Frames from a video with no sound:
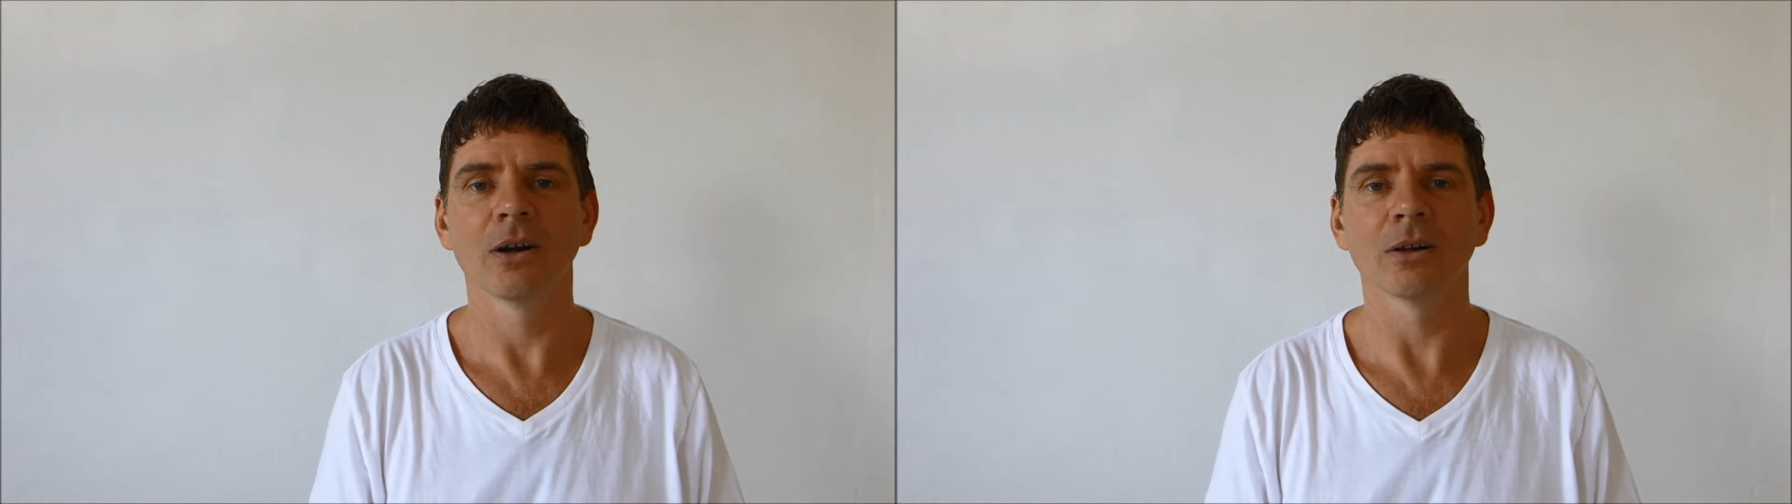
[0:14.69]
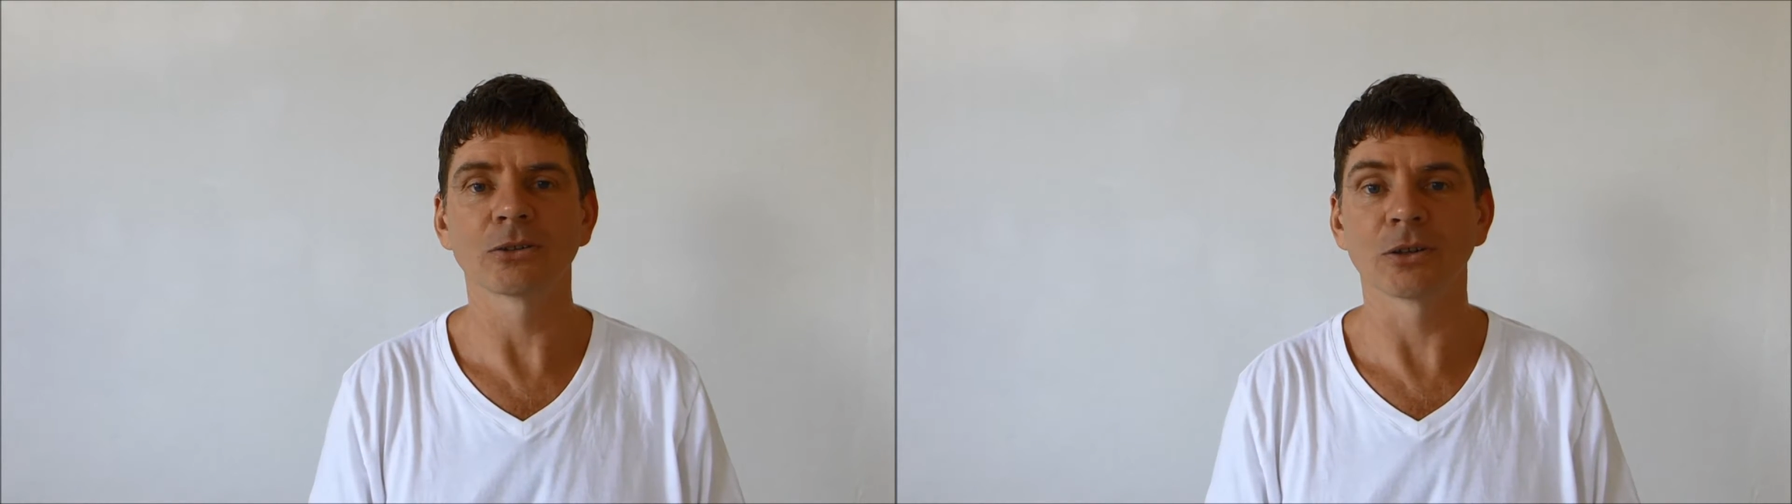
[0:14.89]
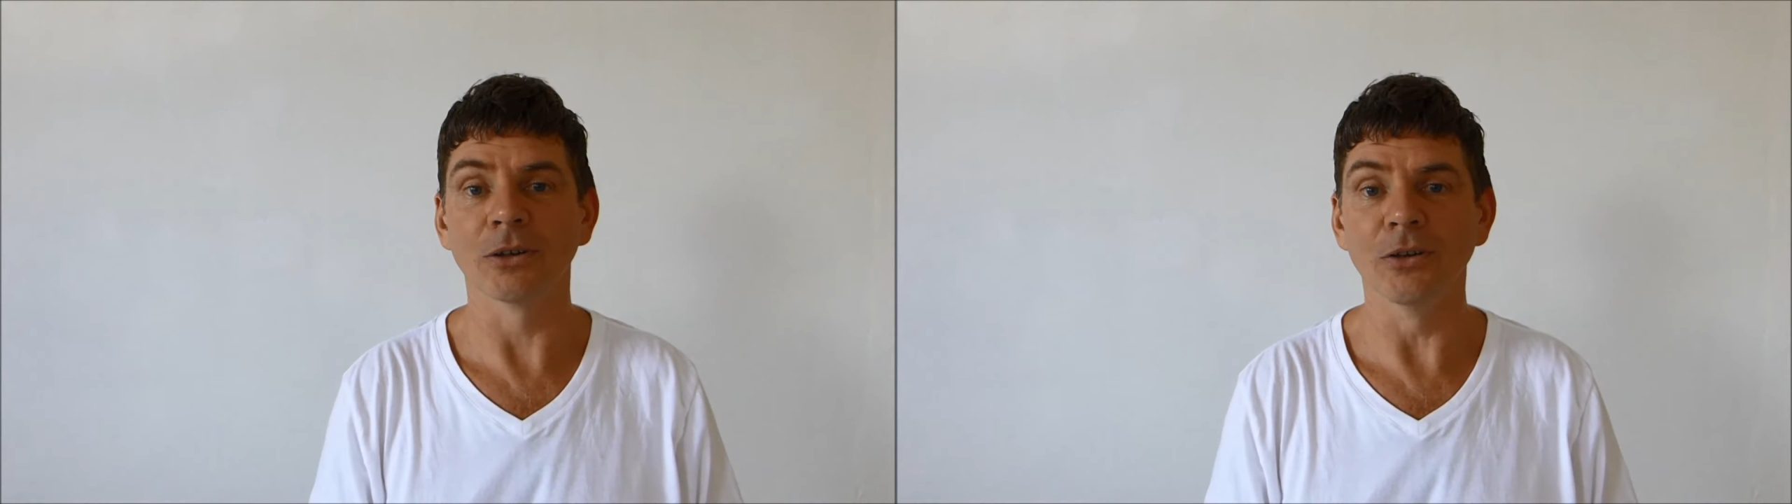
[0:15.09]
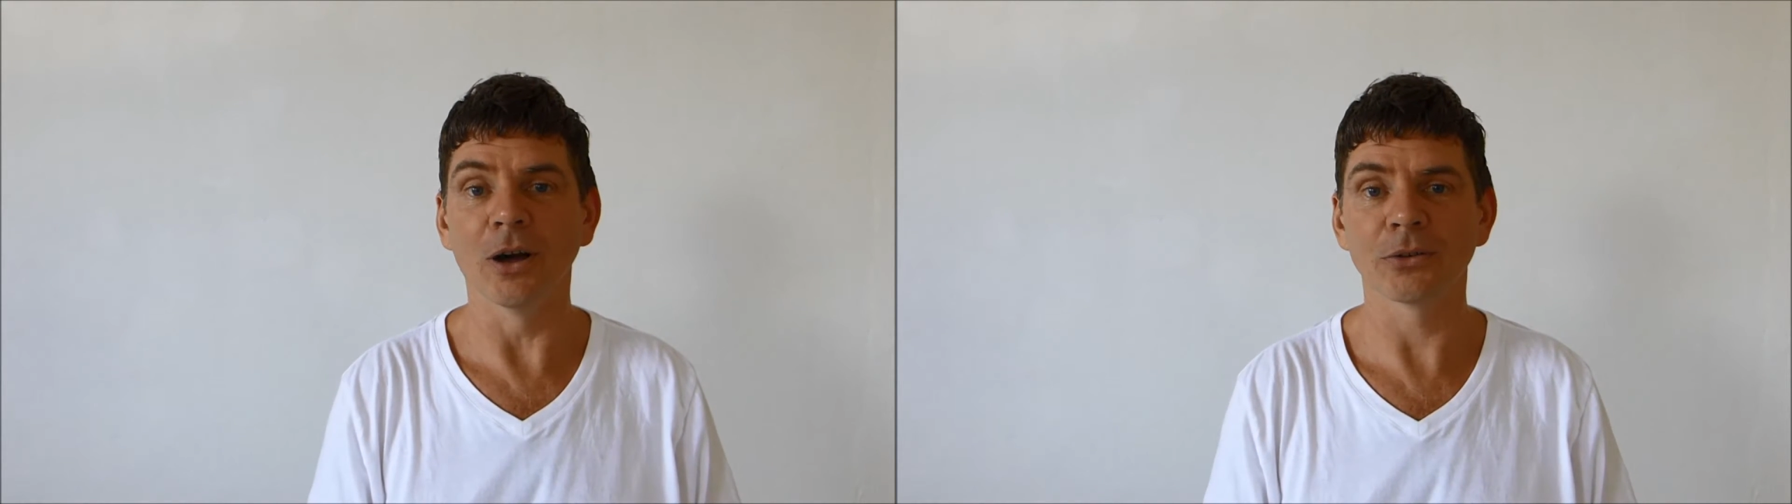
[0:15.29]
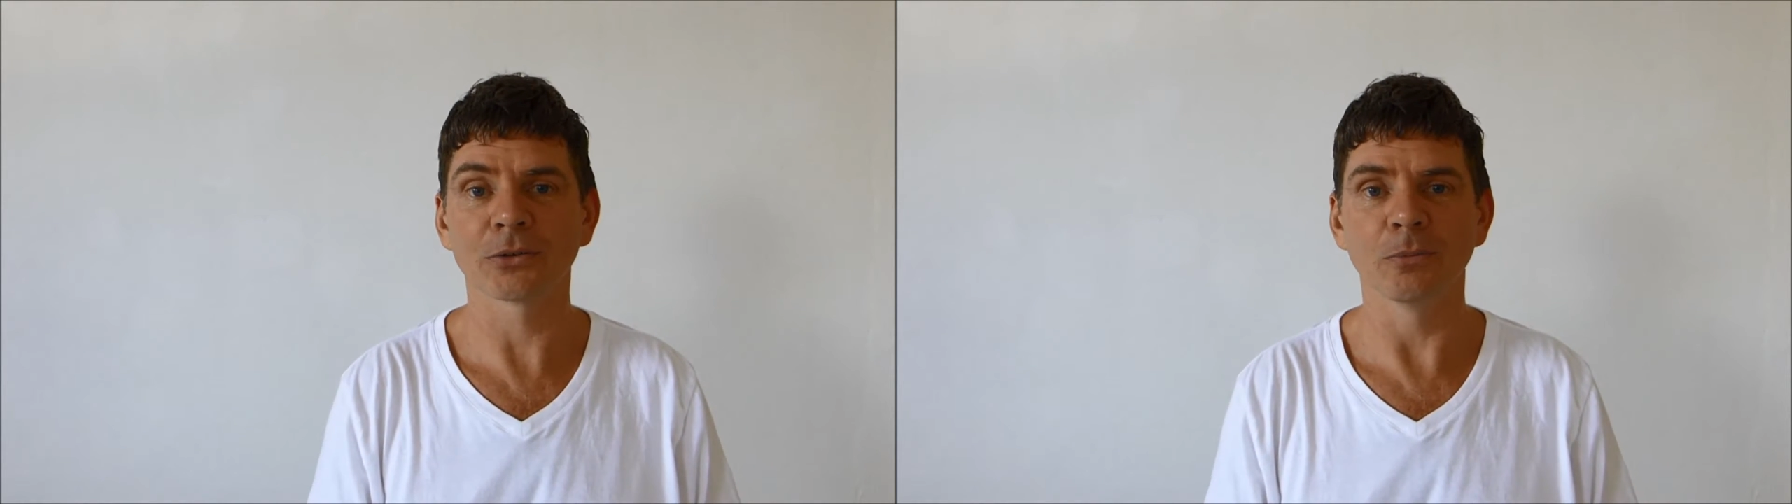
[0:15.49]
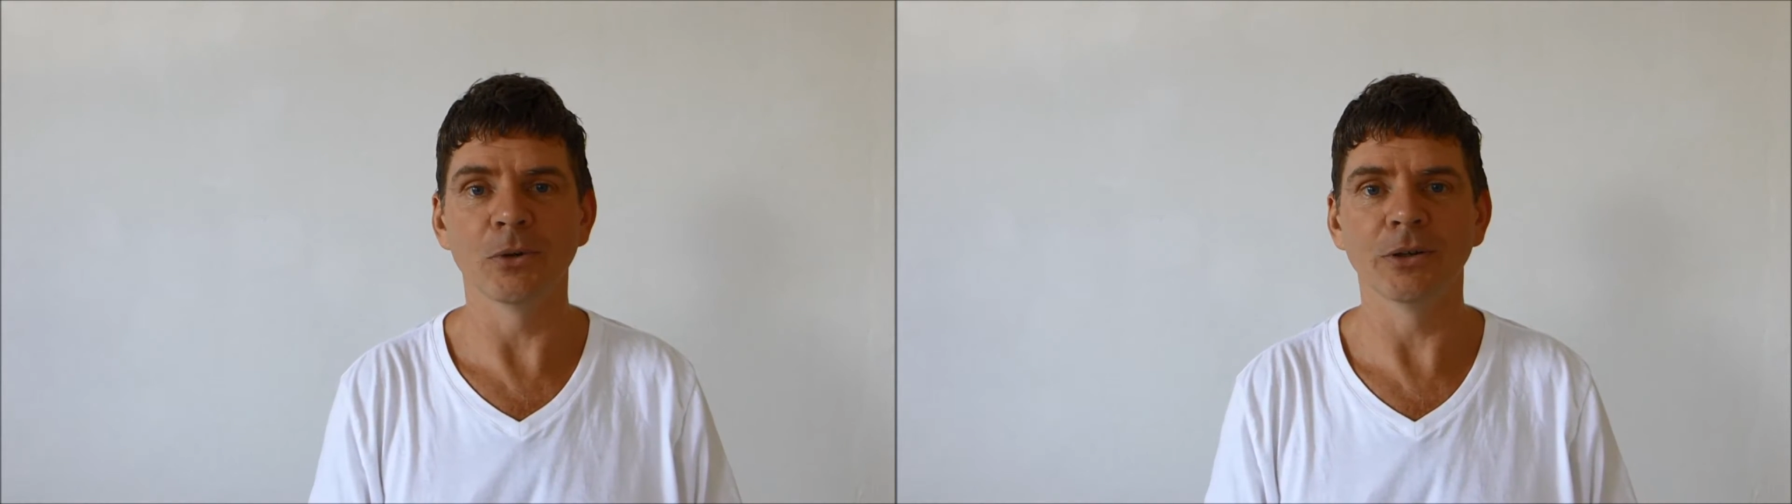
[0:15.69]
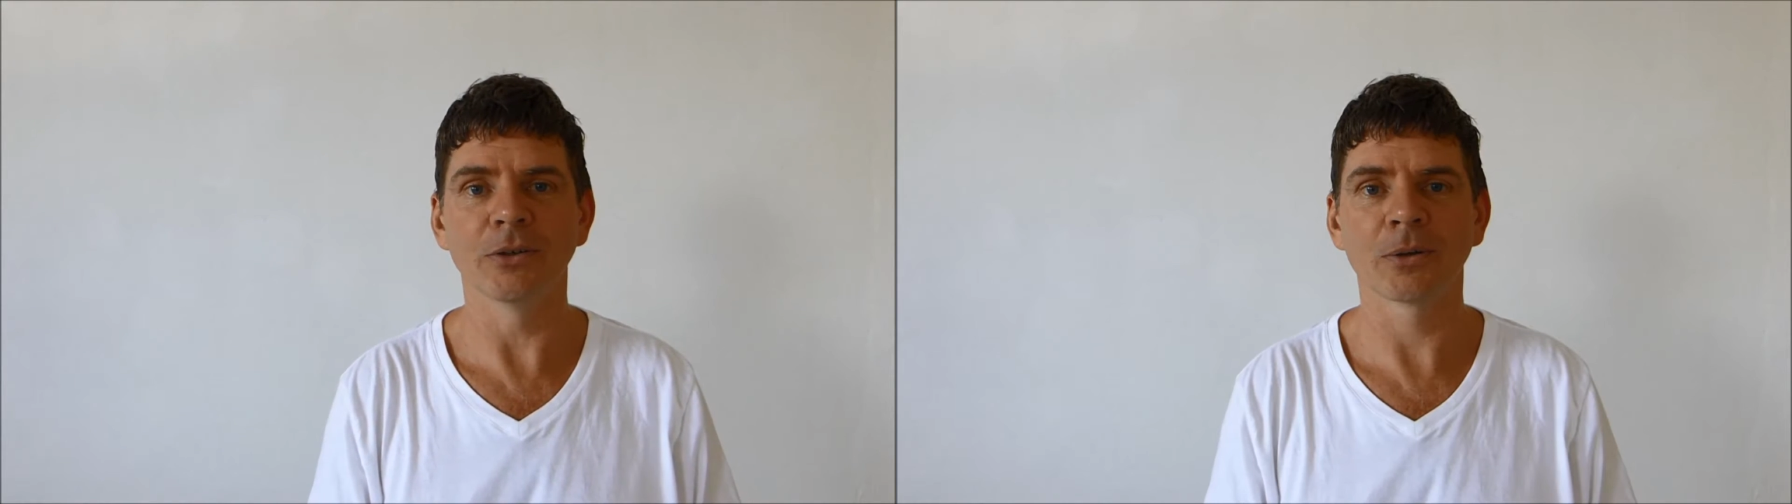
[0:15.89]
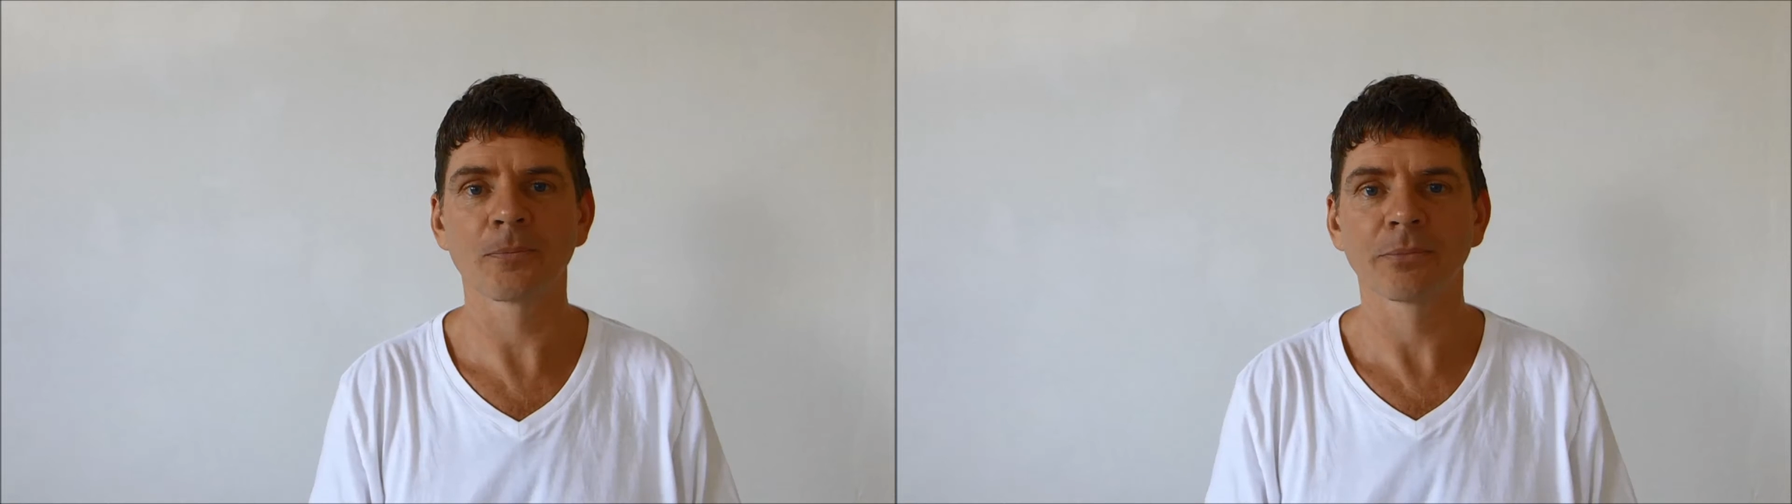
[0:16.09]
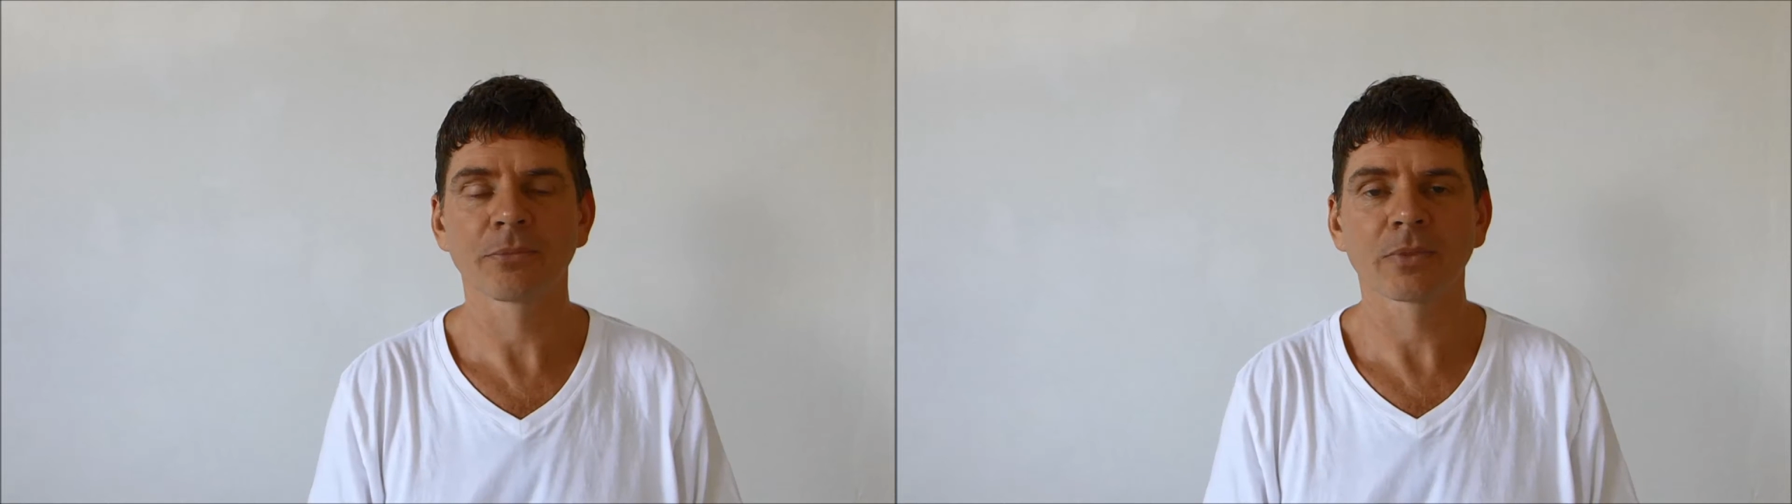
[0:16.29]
Alternate nostril breathing,